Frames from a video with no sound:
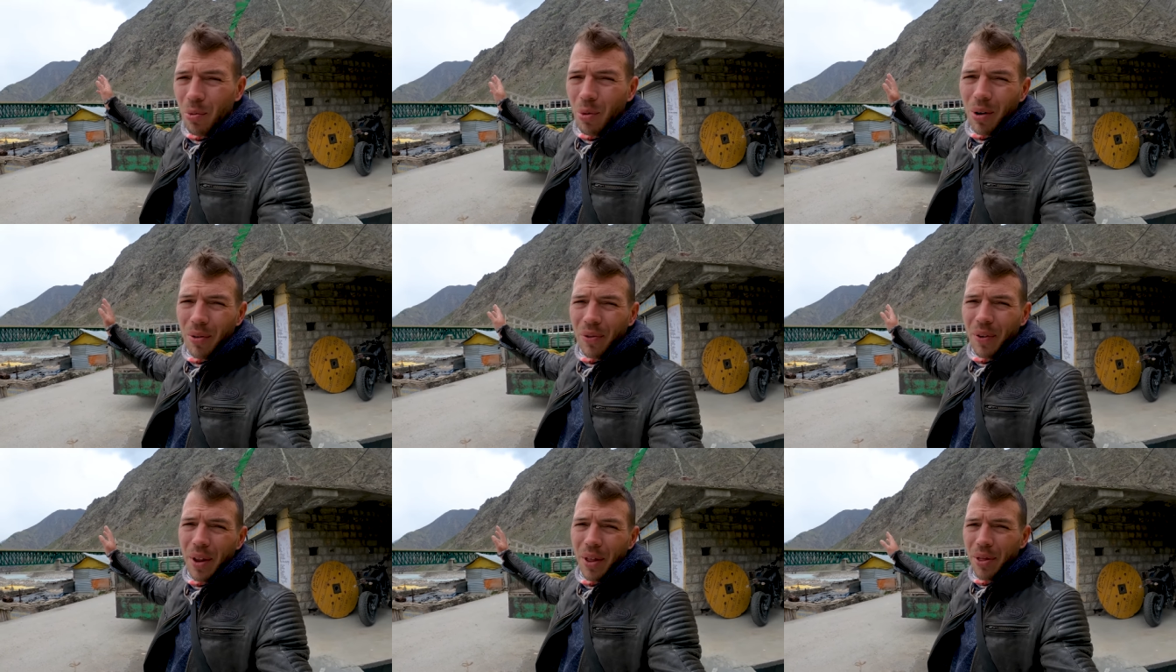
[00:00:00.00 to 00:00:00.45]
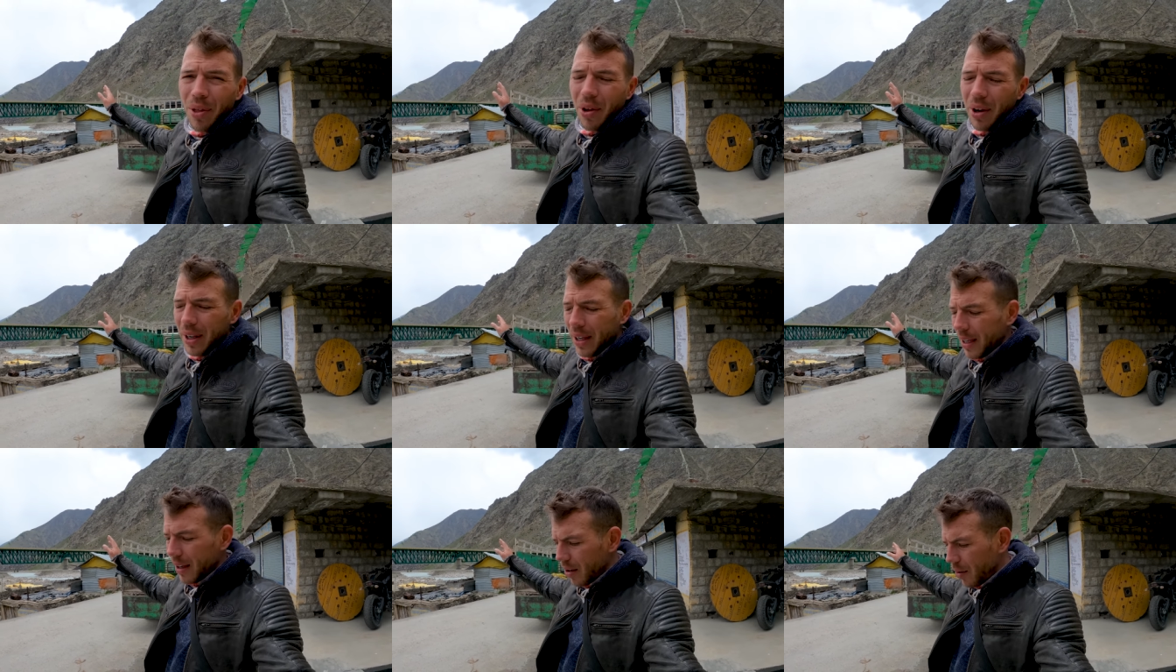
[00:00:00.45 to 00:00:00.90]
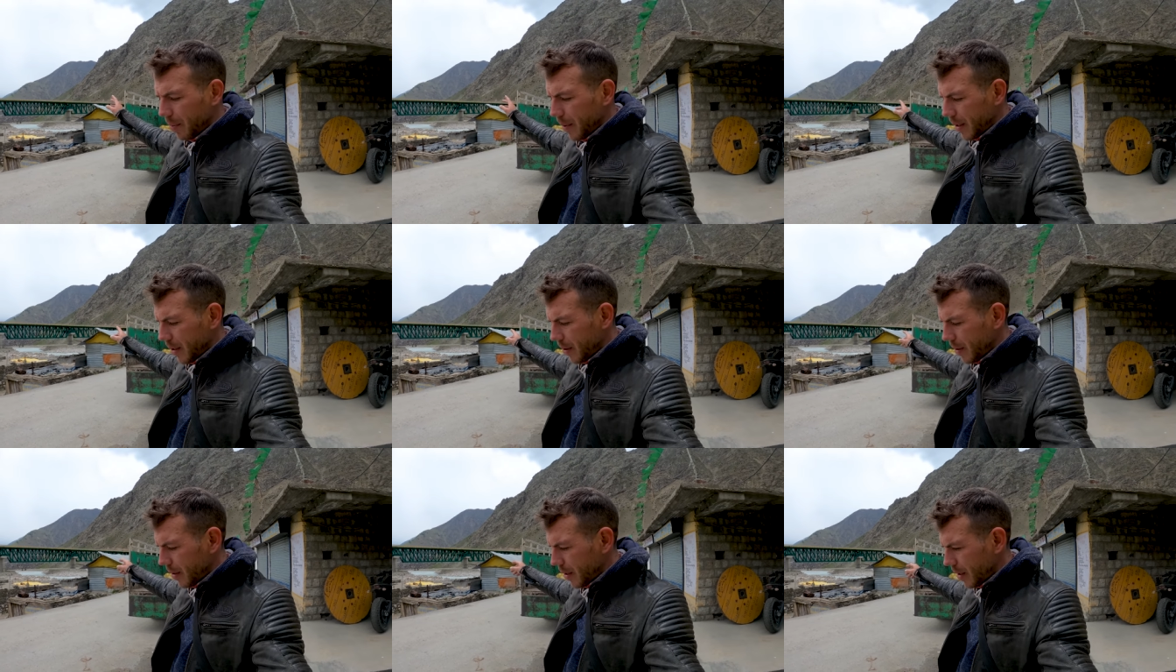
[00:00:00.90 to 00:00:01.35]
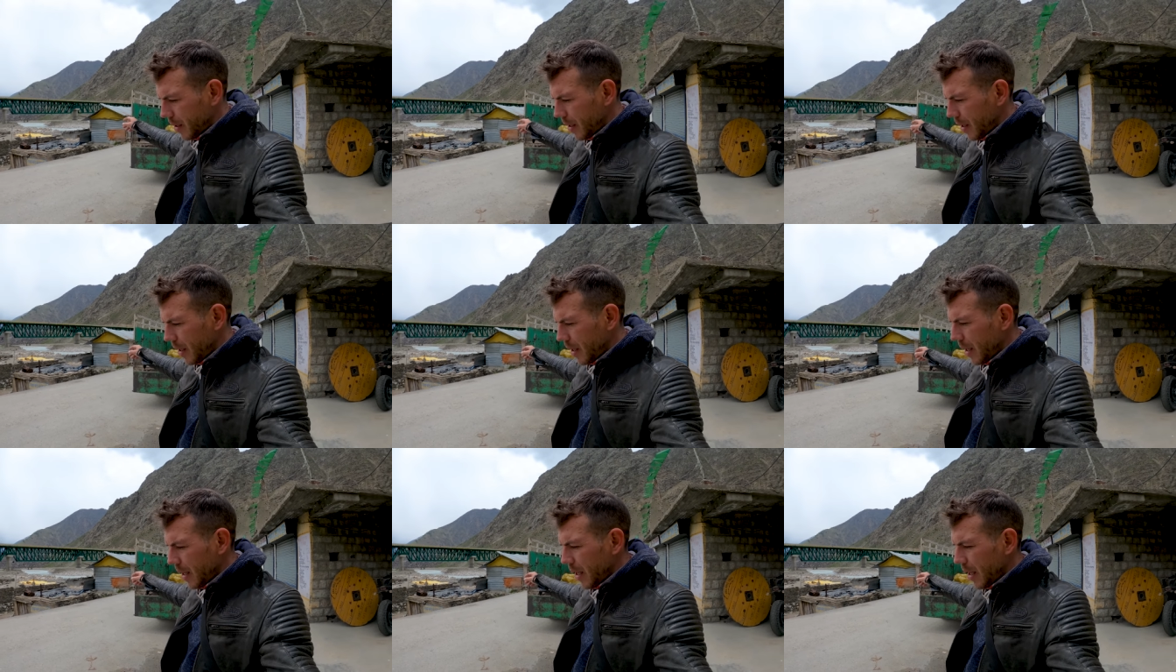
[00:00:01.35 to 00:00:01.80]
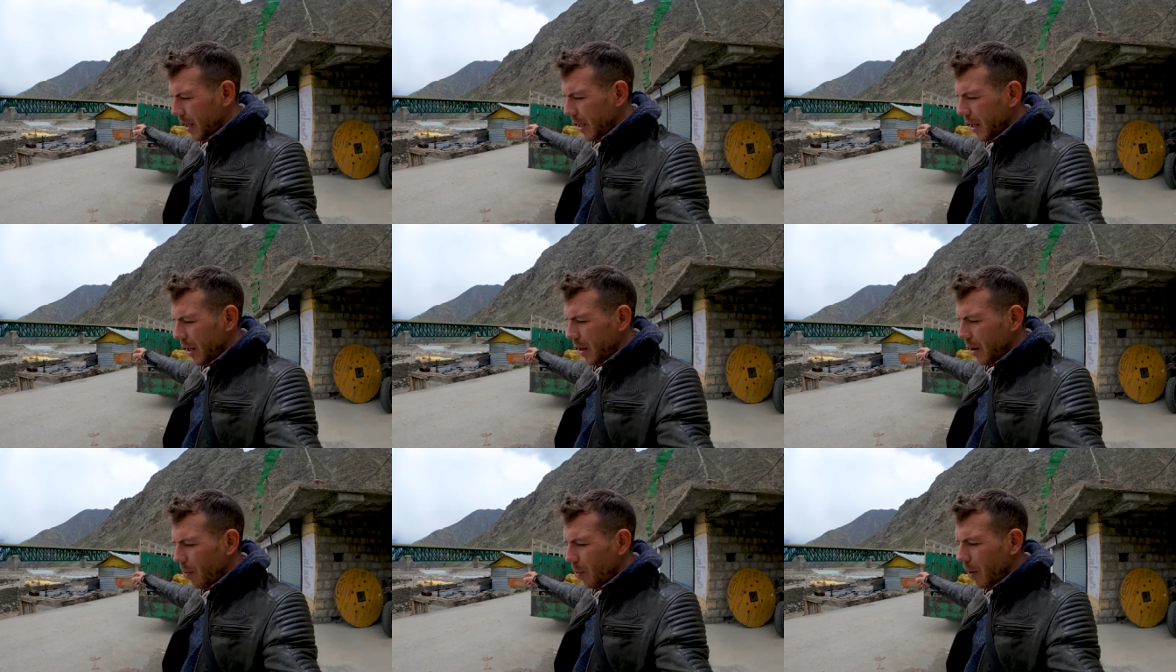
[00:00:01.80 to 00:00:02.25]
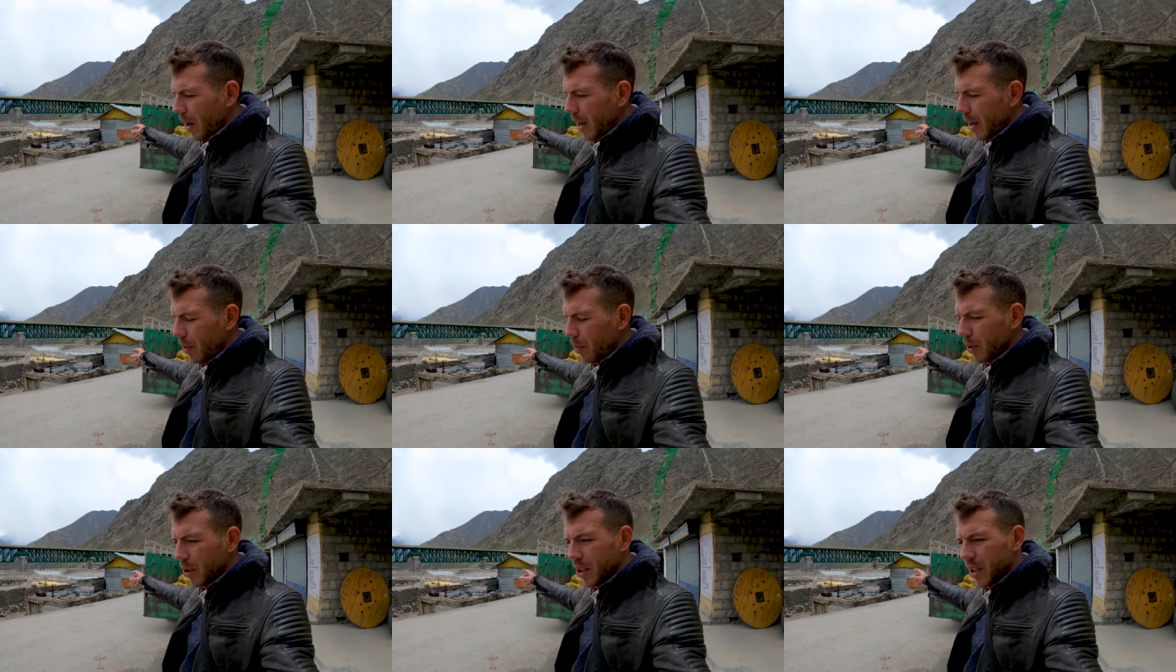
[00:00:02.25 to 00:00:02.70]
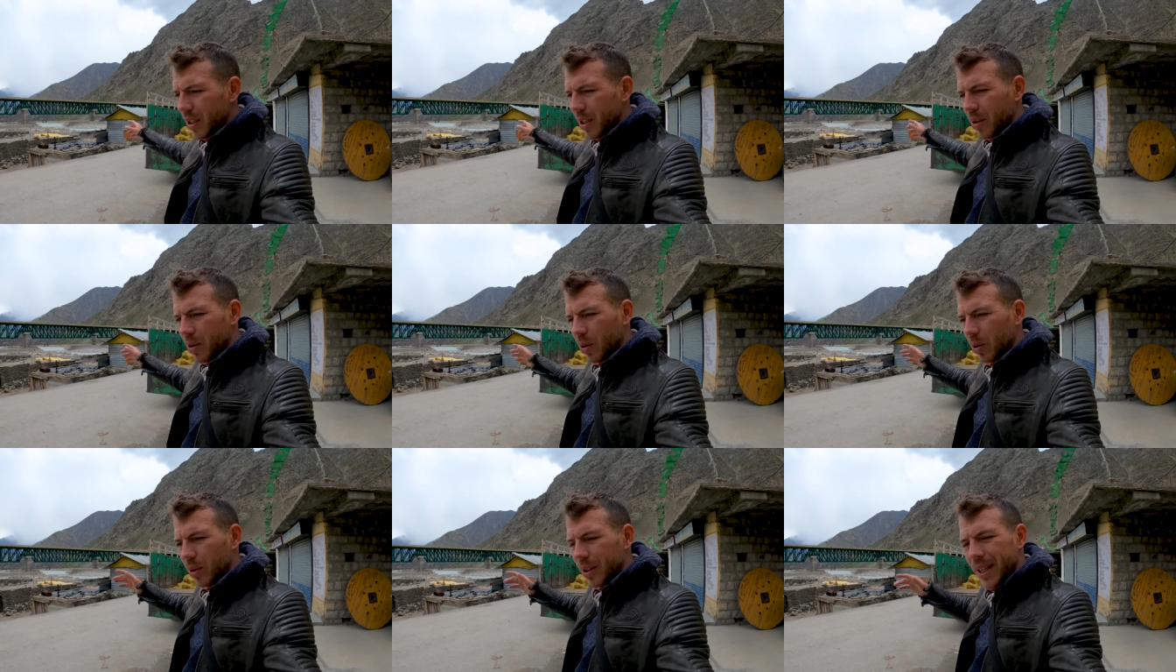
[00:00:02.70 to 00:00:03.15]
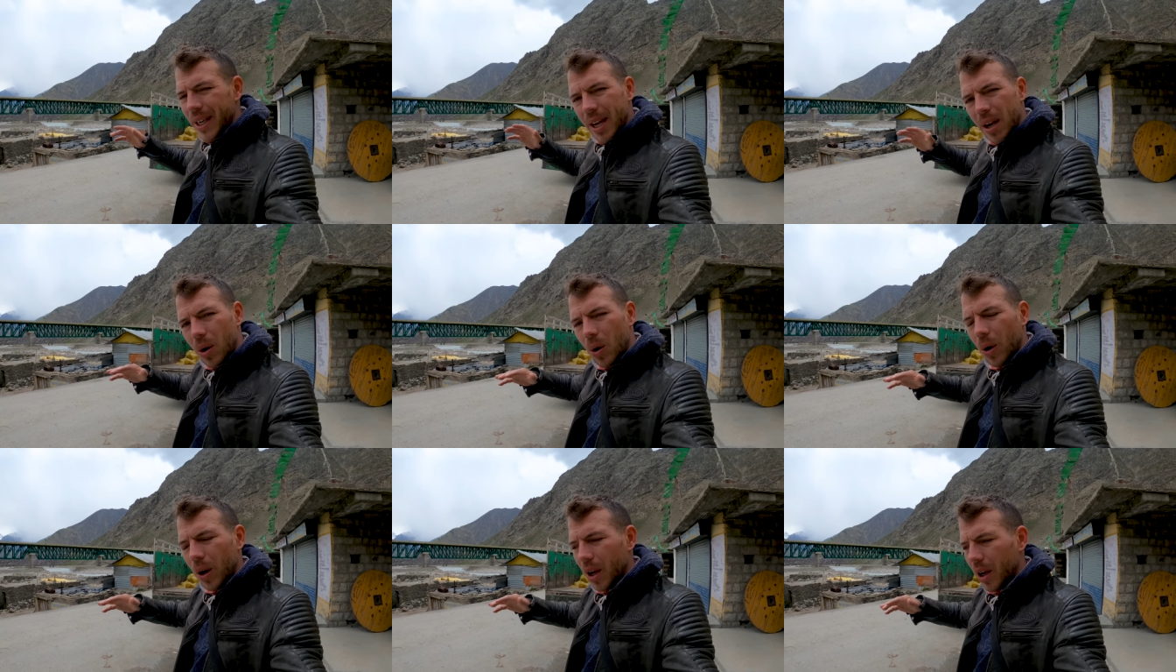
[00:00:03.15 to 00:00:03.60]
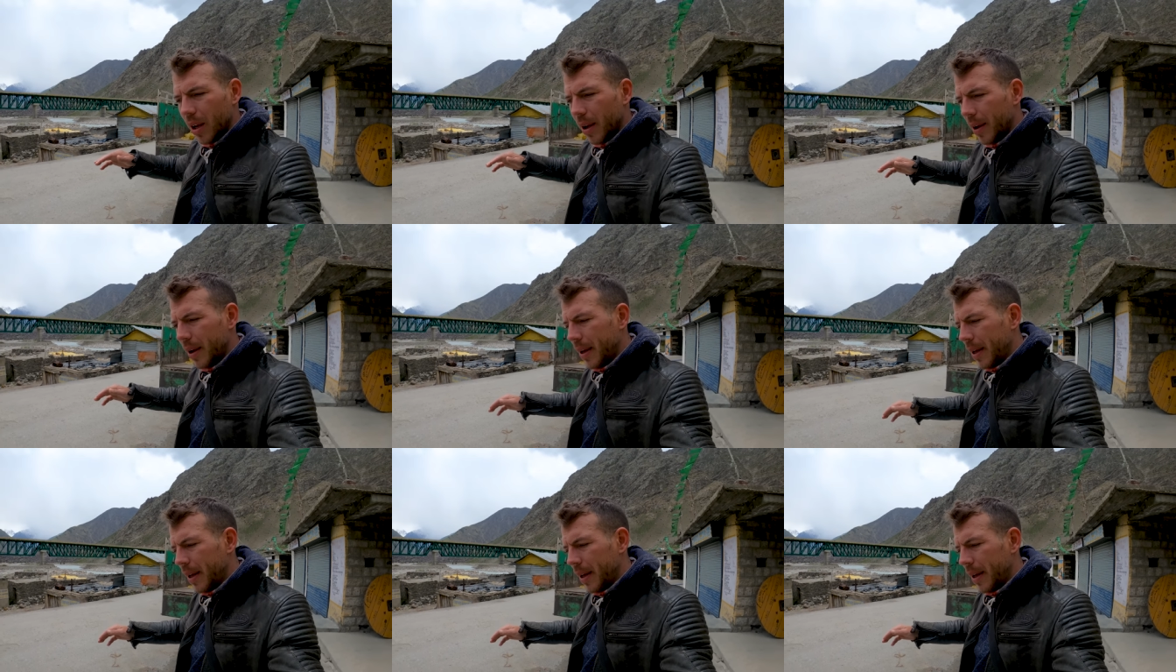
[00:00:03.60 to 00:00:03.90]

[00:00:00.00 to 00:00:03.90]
roughly 30 kilometers away, which is called Keylong,